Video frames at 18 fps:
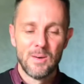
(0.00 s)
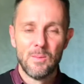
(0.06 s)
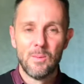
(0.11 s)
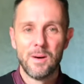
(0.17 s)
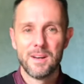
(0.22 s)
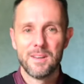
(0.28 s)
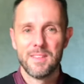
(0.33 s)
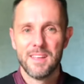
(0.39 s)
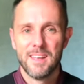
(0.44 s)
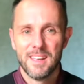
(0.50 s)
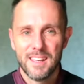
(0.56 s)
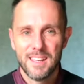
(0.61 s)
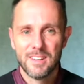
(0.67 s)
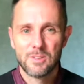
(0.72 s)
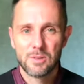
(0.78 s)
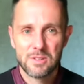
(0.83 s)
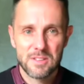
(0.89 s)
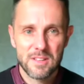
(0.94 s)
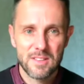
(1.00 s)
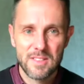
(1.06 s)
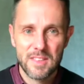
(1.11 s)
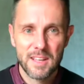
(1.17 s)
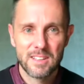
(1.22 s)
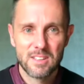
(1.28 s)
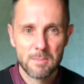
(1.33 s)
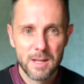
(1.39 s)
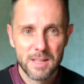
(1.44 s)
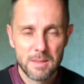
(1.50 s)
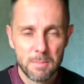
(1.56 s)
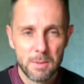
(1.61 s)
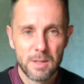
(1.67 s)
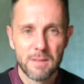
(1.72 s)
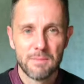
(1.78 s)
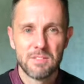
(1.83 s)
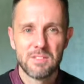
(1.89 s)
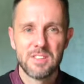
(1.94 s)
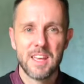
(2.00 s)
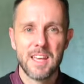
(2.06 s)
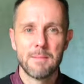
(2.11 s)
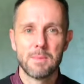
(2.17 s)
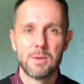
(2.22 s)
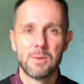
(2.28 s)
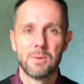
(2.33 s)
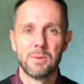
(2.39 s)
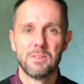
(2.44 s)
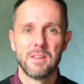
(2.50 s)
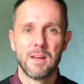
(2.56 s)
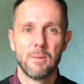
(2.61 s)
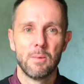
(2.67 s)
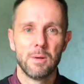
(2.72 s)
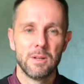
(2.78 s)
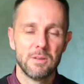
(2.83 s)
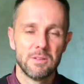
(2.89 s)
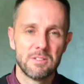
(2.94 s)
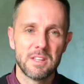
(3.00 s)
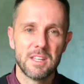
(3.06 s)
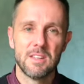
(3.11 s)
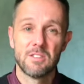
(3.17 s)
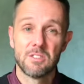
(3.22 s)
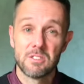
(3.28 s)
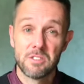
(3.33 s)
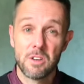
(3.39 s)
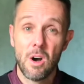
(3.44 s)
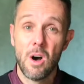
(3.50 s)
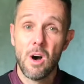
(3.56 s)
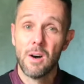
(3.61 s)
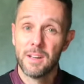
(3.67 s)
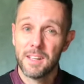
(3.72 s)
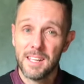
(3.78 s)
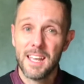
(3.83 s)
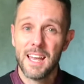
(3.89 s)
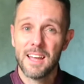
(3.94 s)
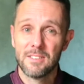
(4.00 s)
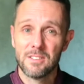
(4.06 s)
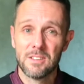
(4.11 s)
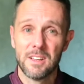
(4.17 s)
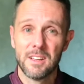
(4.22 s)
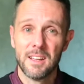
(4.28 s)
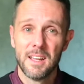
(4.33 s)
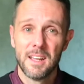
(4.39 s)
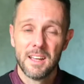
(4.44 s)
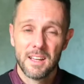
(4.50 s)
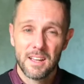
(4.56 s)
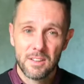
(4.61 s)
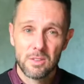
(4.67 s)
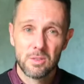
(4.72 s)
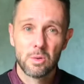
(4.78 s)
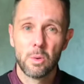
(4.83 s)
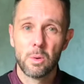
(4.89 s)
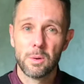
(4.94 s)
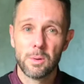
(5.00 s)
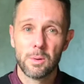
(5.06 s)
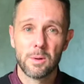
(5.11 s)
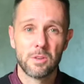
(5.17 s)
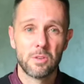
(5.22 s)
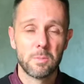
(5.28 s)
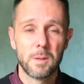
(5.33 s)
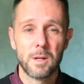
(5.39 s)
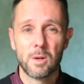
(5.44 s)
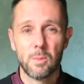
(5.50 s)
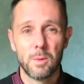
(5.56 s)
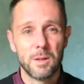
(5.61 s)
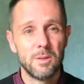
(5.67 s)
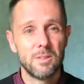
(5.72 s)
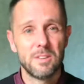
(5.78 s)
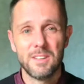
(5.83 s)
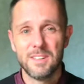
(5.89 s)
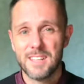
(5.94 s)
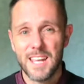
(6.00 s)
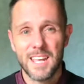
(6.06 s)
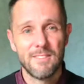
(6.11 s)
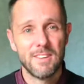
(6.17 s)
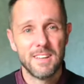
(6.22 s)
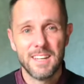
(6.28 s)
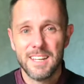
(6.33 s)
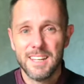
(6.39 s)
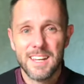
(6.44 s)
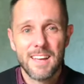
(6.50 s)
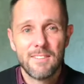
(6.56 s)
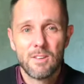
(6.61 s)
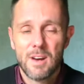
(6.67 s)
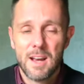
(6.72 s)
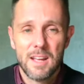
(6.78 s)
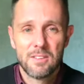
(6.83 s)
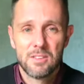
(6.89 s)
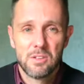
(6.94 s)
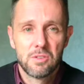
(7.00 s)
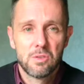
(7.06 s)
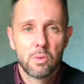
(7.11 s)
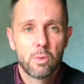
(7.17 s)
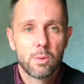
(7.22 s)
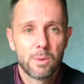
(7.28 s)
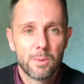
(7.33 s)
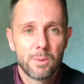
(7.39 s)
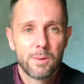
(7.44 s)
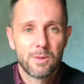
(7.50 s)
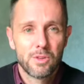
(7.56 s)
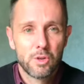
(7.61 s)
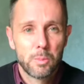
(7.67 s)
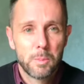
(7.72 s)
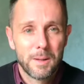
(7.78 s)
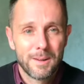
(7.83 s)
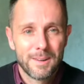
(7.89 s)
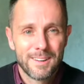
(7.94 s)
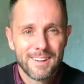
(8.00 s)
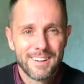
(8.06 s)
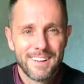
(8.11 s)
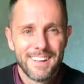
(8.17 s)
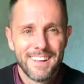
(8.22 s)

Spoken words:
One of the interesting things about the book of Samuel is that when you see Saul, he has a sword or a spear. When you see David, he never has a sword or a spear.